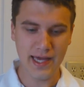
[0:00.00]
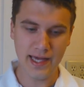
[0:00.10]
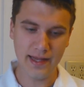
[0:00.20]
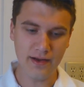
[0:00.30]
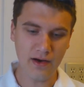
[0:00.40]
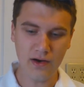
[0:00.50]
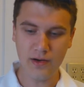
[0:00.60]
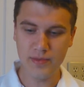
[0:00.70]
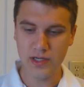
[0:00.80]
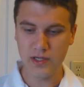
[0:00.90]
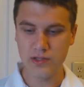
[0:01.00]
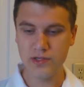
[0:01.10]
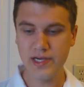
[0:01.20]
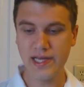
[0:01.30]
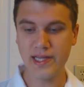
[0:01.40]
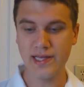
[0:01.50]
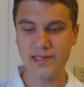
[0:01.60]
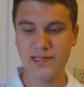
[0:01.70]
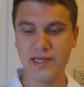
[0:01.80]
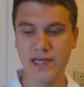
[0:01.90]
And so yeah,
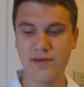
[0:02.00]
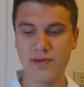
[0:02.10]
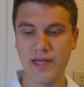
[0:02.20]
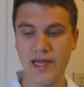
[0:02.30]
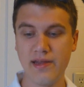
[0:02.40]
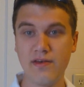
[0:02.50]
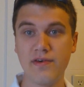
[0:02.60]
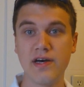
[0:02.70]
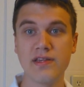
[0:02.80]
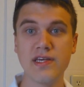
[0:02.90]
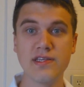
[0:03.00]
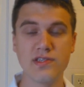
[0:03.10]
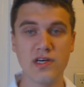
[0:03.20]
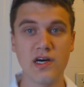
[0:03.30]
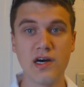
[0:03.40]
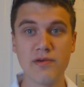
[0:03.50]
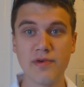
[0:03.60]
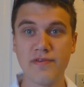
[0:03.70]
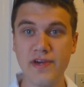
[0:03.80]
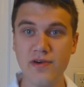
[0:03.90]
that's the end of this
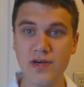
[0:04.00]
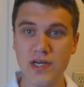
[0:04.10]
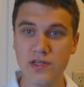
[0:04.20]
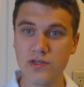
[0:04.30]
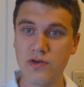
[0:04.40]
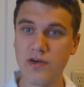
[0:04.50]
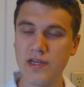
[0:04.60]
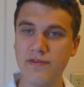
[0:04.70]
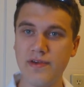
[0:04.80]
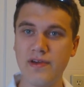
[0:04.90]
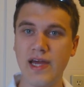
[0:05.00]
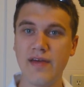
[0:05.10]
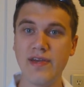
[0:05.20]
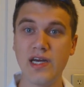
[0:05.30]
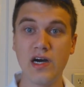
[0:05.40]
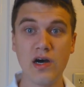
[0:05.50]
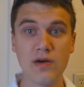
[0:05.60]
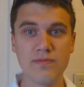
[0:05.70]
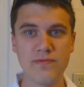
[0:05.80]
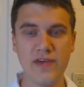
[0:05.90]
review. So if you have any
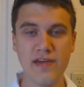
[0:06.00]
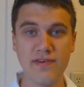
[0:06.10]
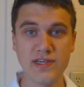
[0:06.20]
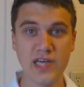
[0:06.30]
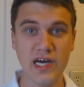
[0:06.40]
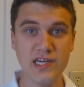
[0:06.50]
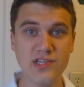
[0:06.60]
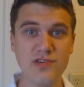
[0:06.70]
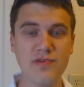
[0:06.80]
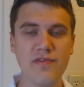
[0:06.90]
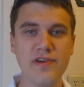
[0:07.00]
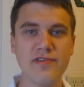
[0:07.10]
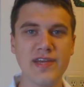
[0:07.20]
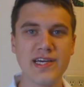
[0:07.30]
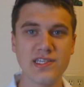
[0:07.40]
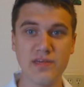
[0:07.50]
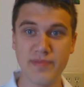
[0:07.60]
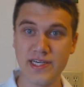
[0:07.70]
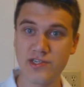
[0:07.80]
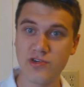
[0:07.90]
fanfics I should review next,
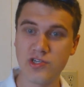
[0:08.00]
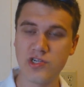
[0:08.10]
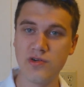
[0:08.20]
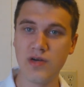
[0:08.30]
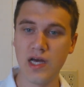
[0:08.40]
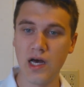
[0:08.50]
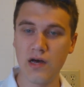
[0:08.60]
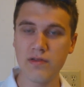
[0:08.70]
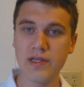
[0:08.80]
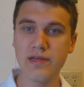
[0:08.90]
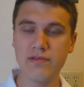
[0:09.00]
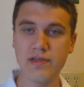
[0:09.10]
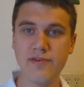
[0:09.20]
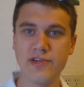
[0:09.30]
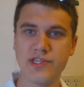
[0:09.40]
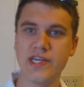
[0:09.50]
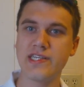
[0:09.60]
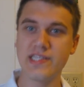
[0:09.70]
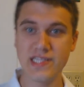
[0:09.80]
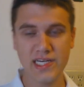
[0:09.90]
make sure to leave your
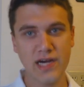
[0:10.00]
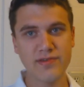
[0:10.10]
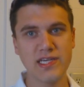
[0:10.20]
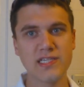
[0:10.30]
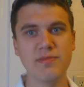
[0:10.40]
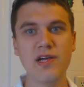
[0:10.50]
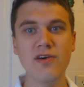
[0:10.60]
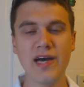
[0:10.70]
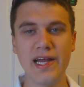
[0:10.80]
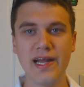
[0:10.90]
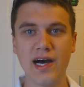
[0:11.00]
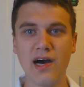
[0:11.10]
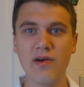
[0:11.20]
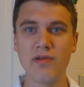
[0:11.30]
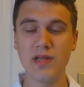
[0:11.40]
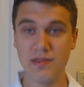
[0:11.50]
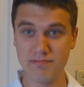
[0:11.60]
suggestions in the comment section below, and I'll